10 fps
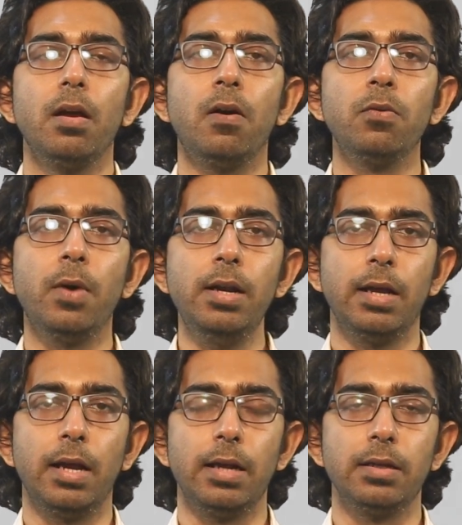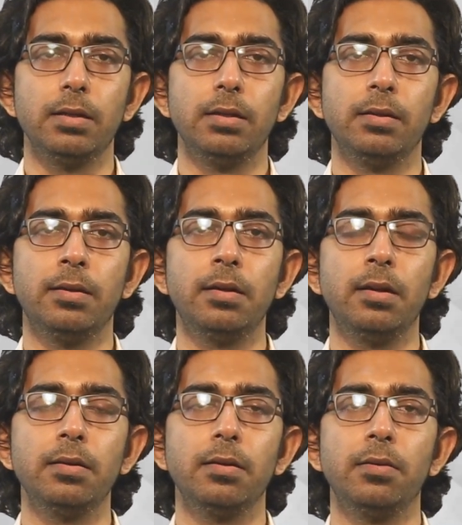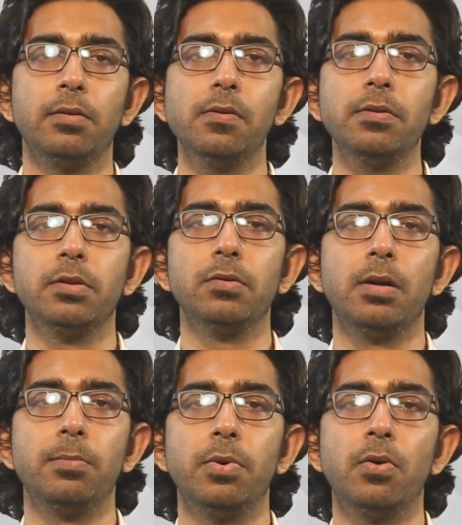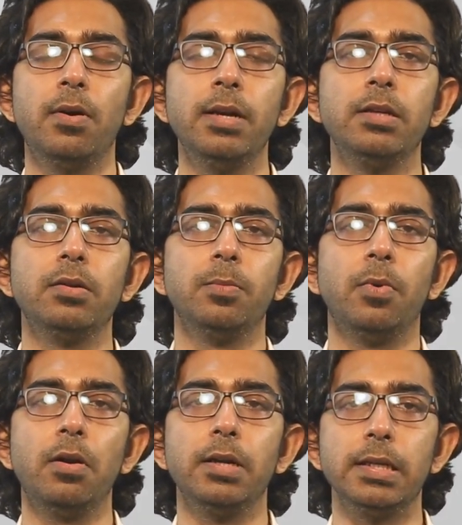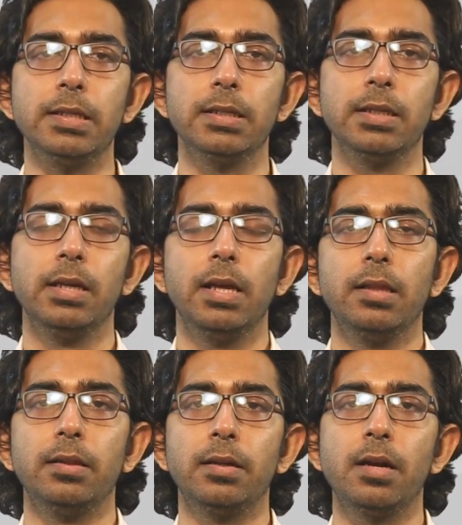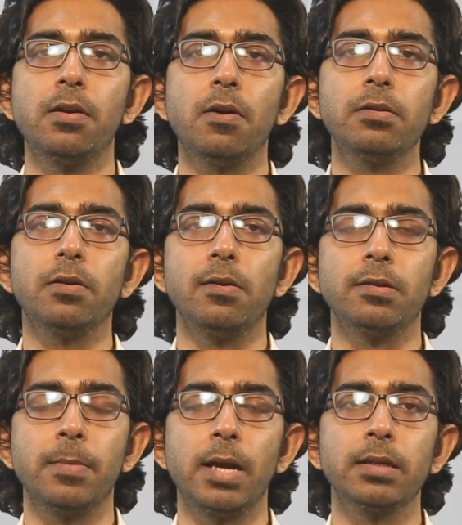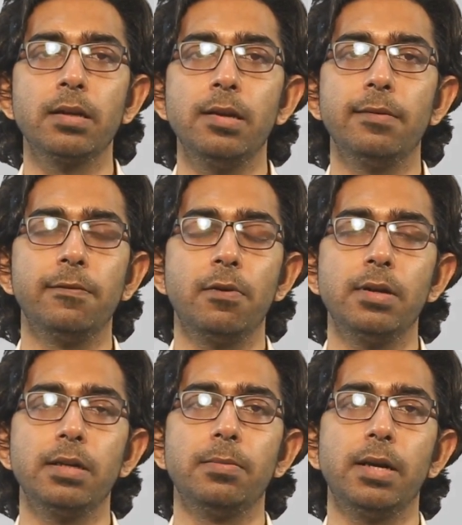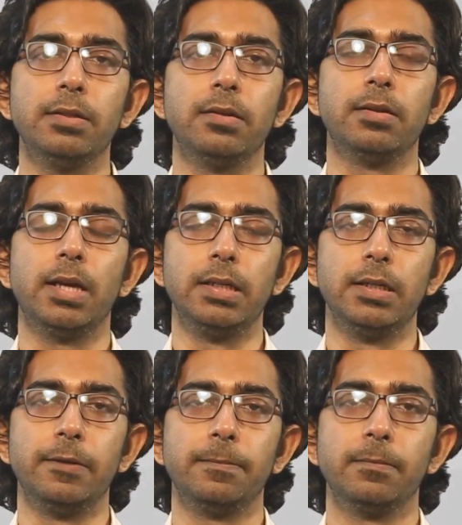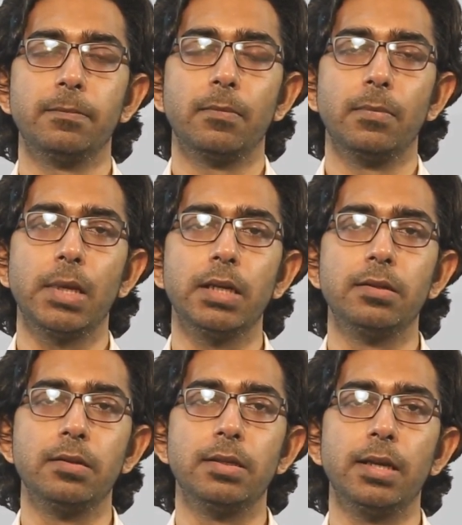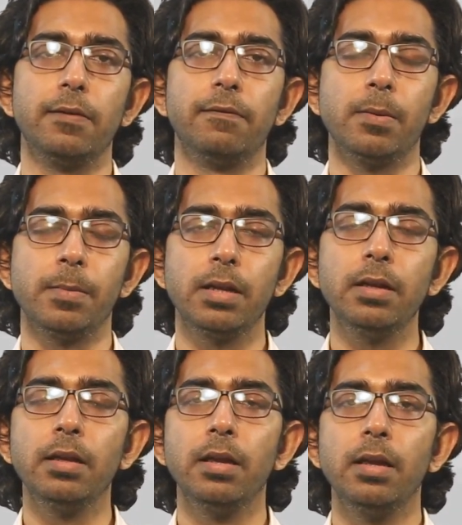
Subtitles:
On one hand, there are those who are born into bodies that are not automatically rewarded by society. That is to say, women,